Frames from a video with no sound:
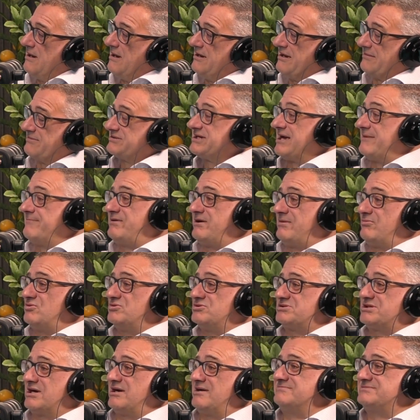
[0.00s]
upsetting
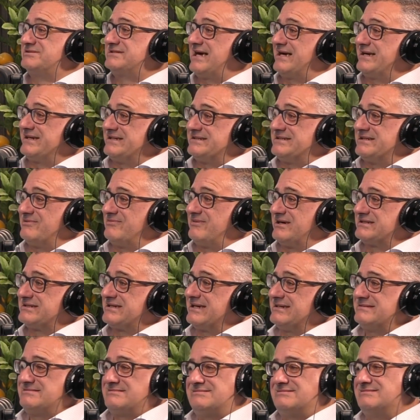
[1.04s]
people's Saturdays in the West
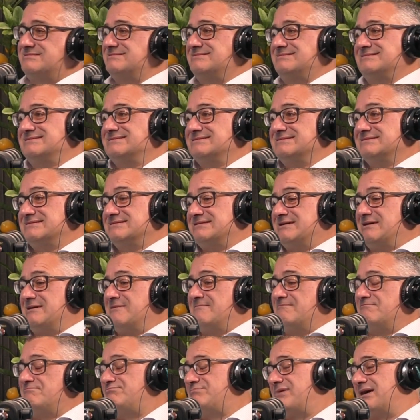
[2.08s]
End.
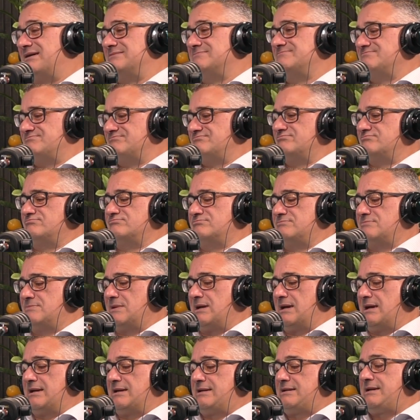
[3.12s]
But
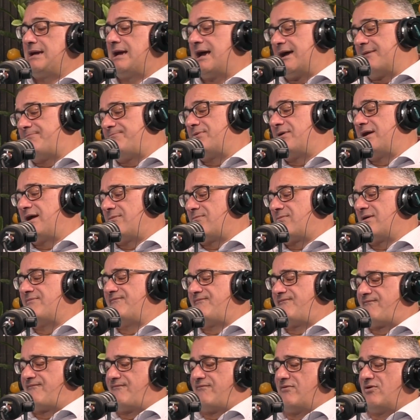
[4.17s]
that
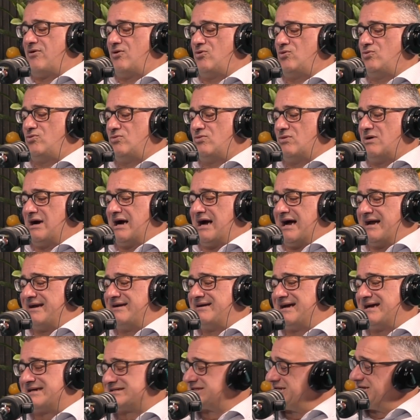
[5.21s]
went through,
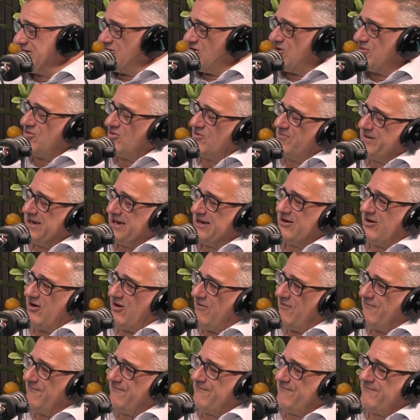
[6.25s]
and that's the horrible bit
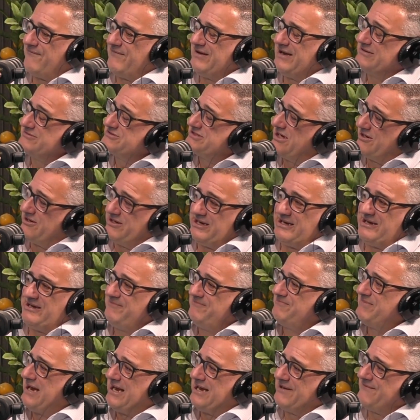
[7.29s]
of. That was the only
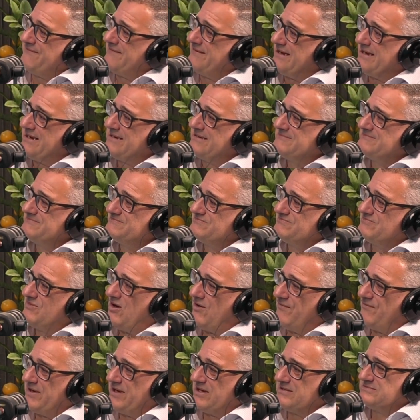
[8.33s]
bad thing
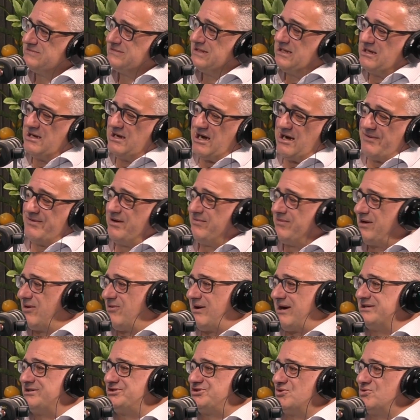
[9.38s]
of it. I mean, I'm
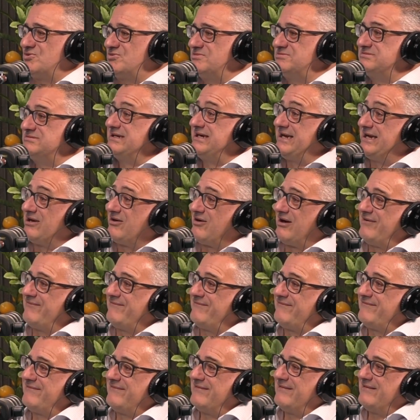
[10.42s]
no angel in
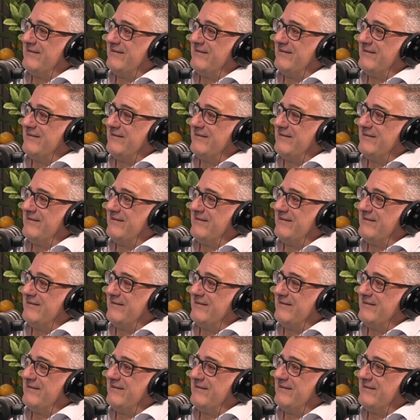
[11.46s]
life.